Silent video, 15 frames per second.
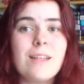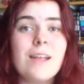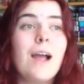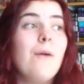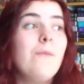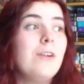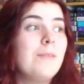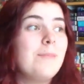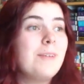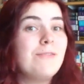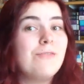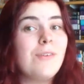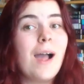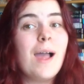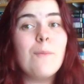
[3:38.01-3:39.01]
Like I would have been
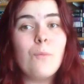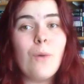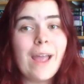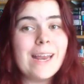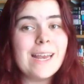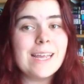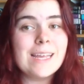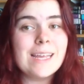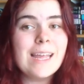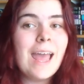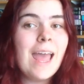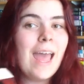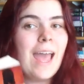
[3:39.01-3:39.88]
fine waiting